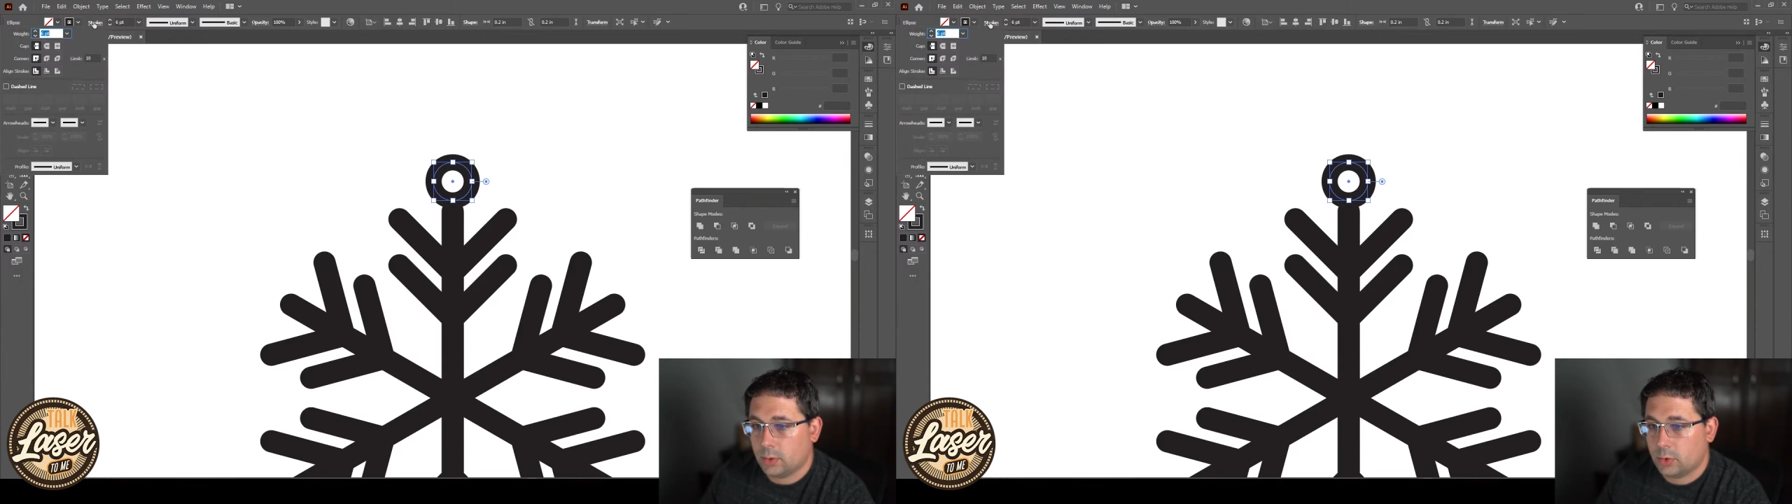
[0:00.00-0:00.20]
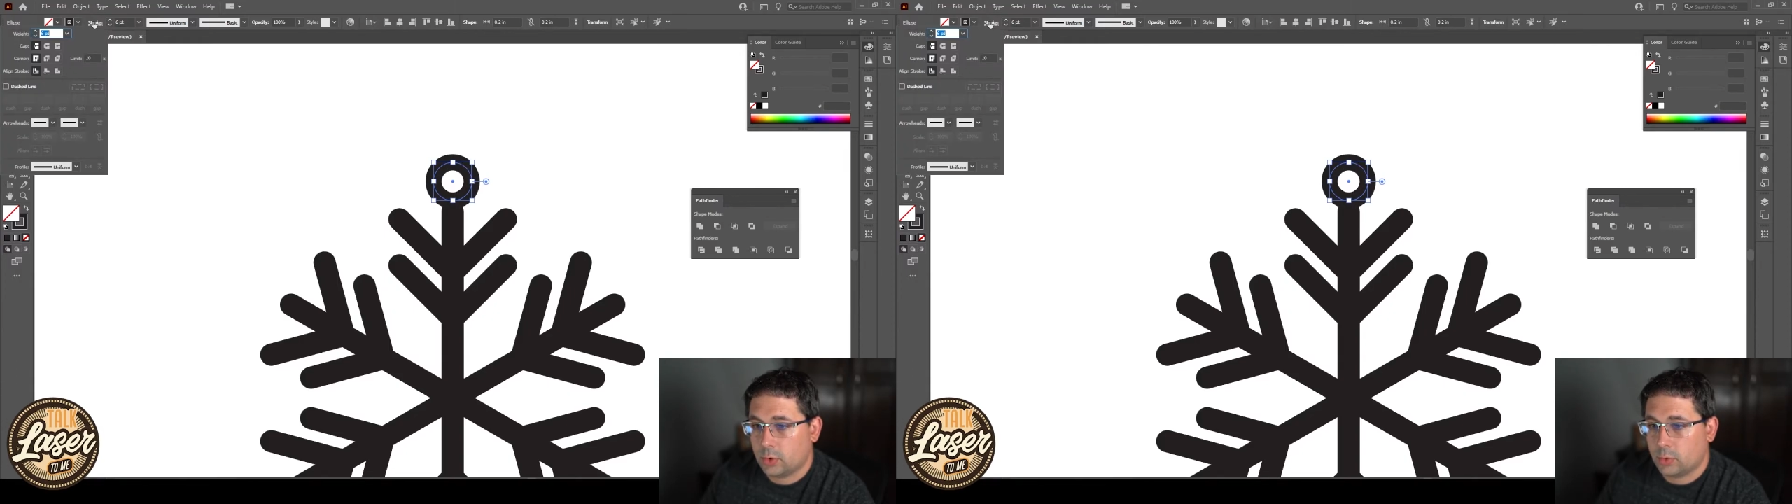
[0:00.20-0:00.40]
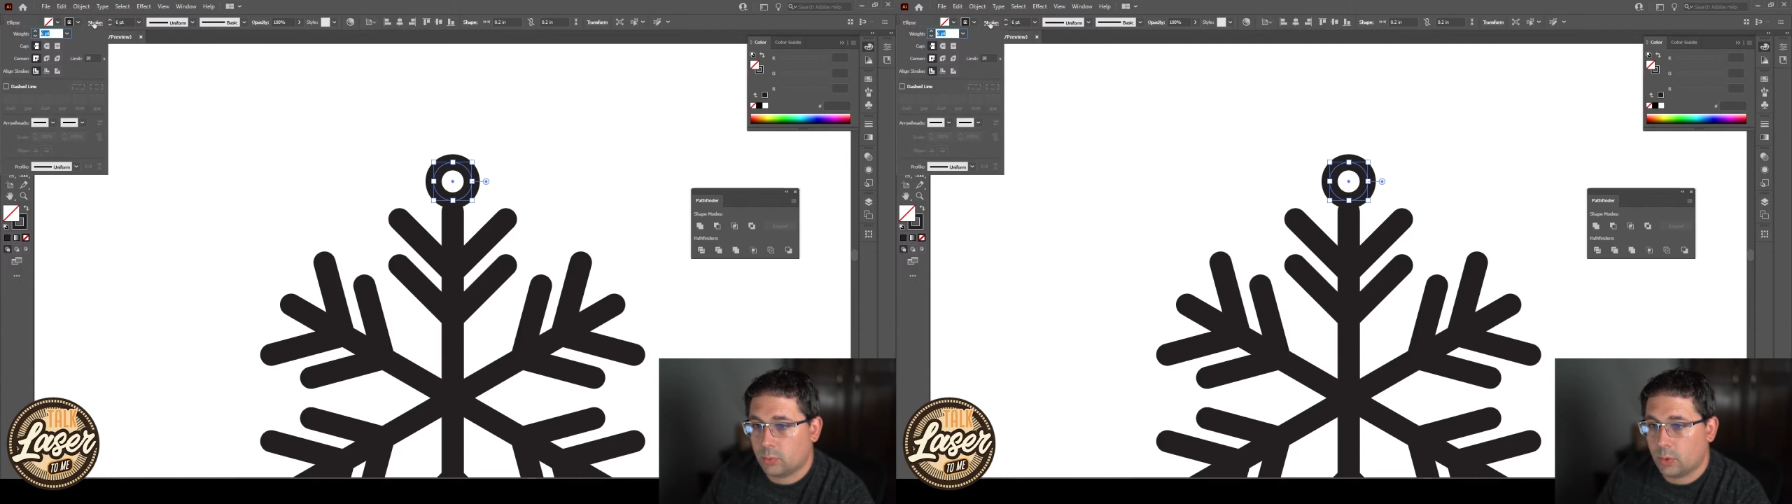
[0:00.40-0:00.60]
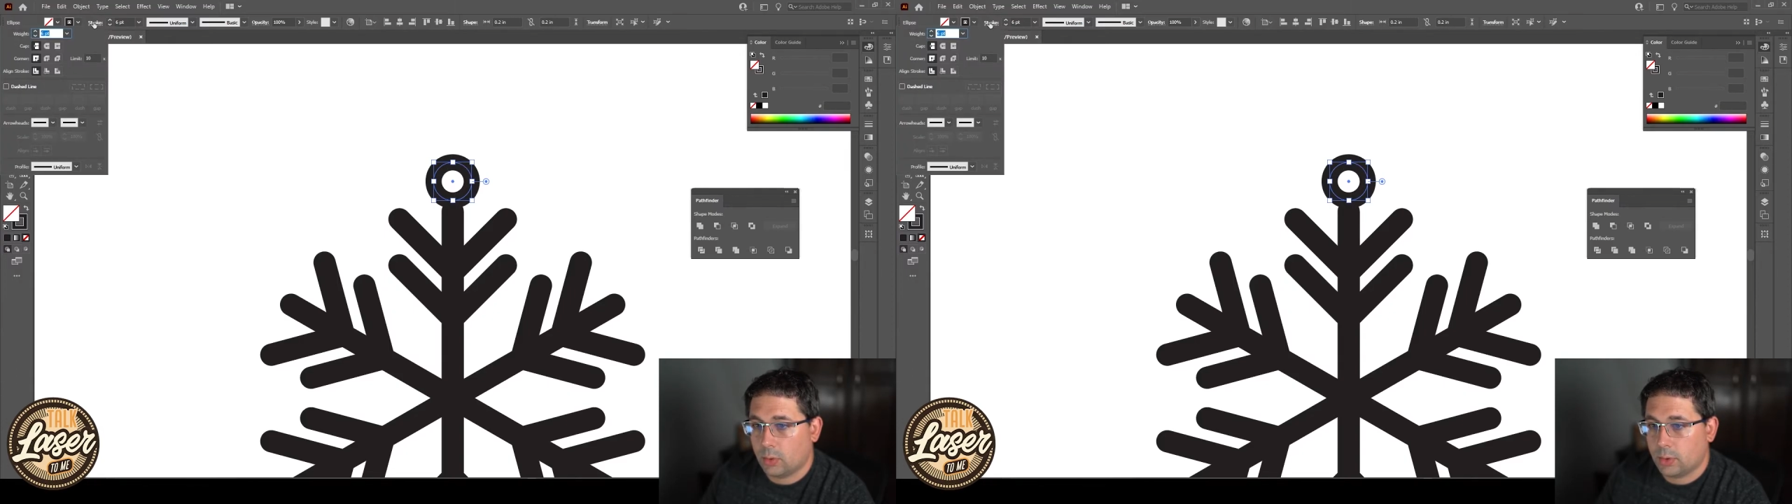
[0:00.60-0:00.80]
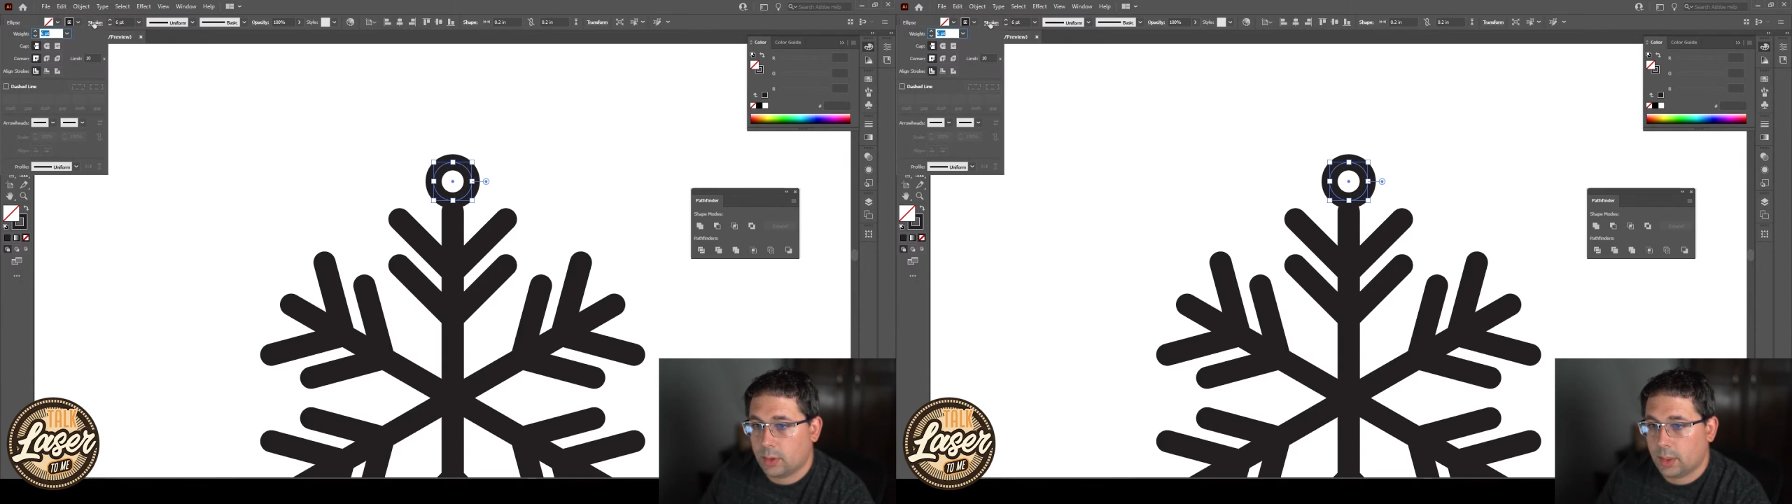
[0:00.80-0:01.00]

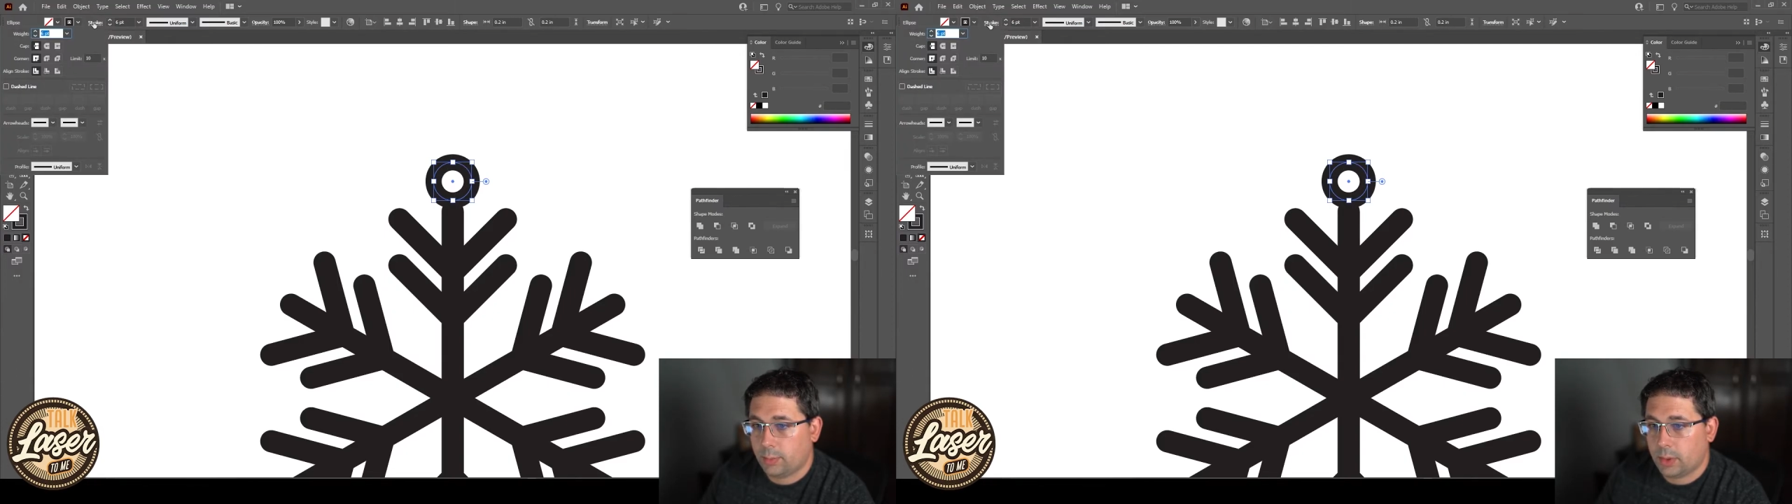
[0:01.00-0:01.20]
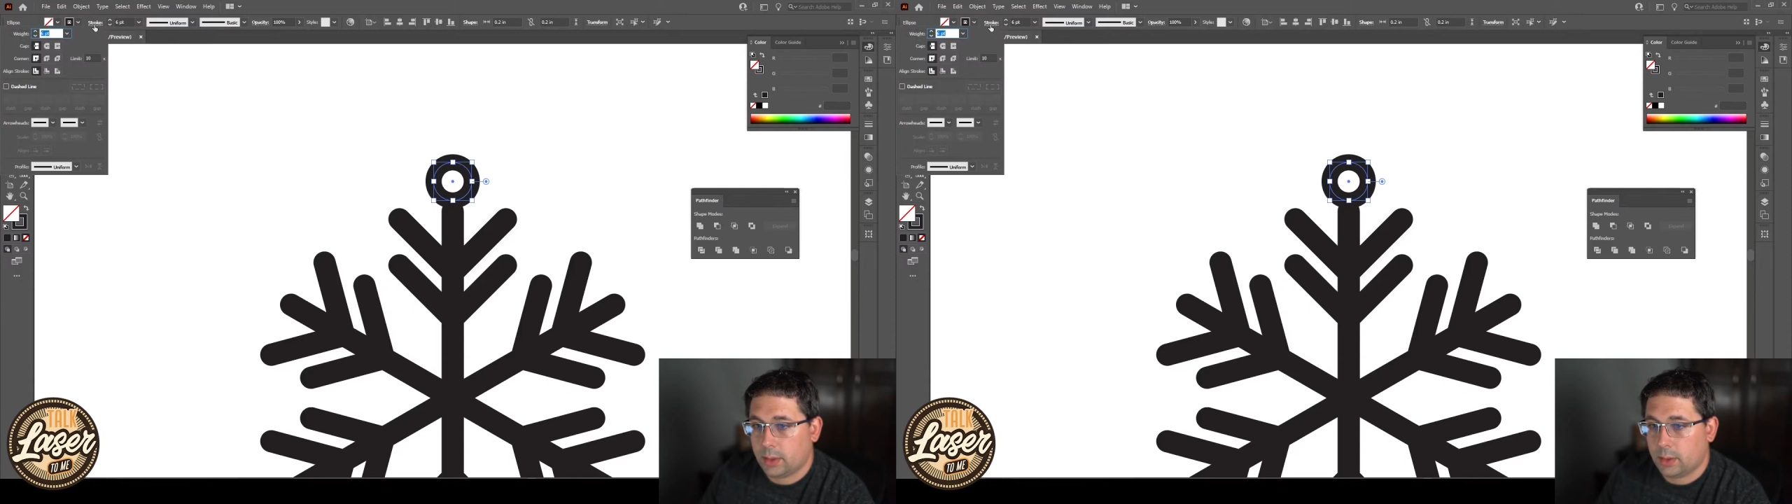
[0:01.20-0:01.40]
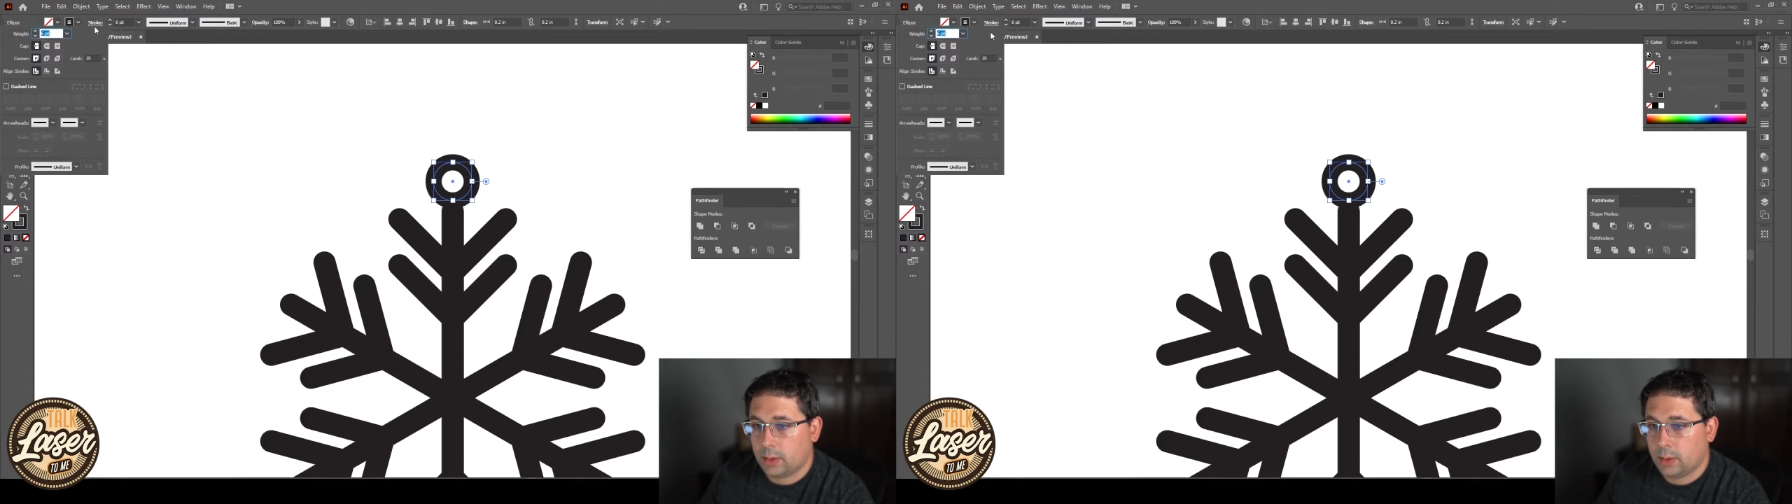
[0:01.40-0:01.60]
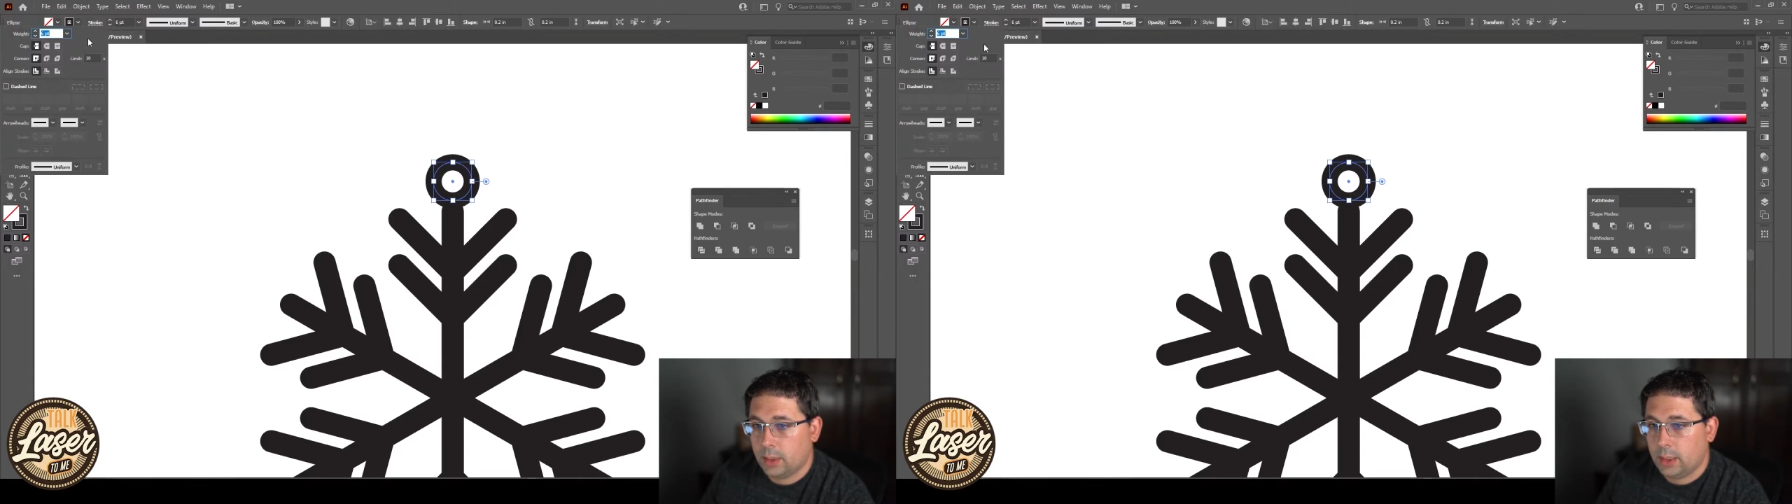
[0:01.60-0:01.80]
Stroke up here,